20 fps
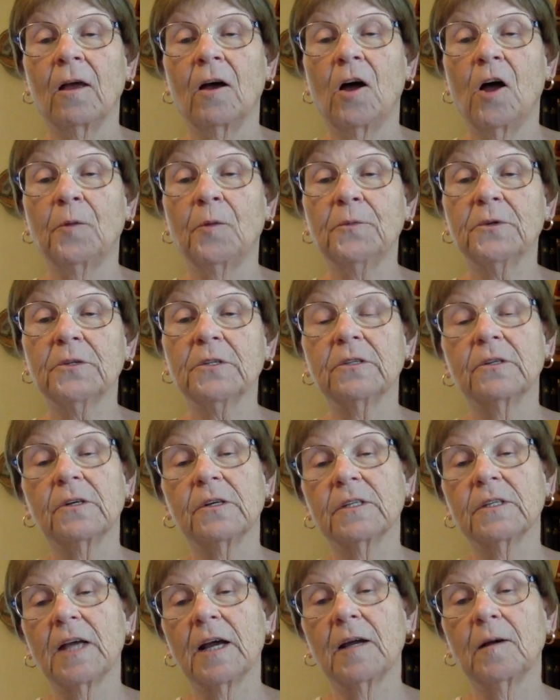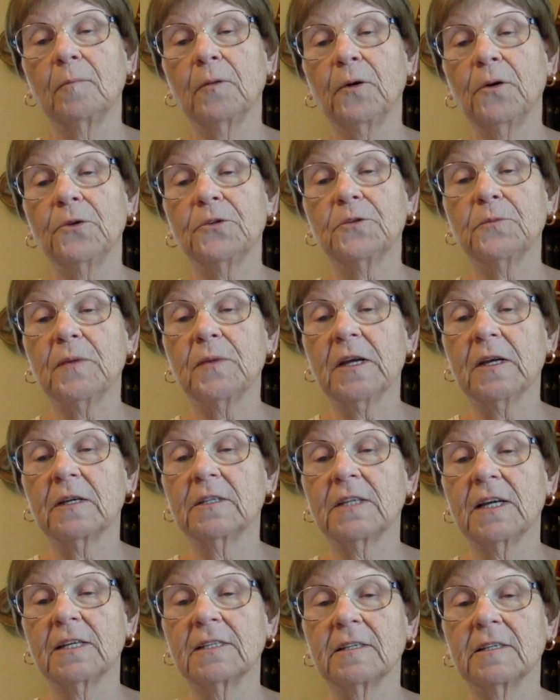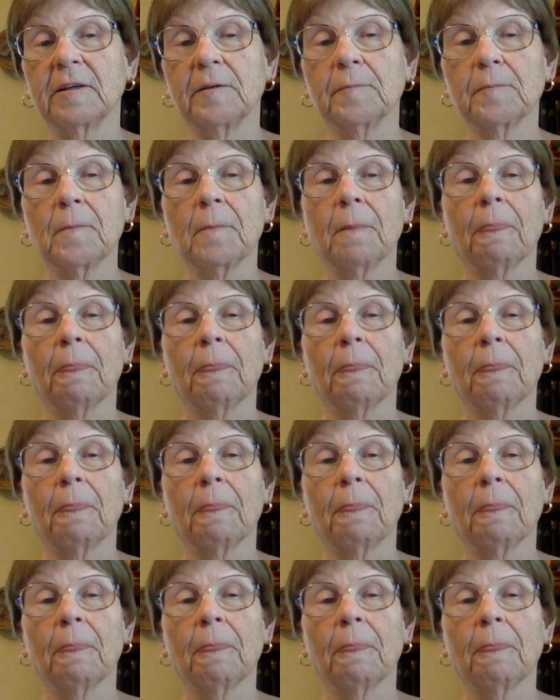Almost looks like a bird's beak, doesn't it?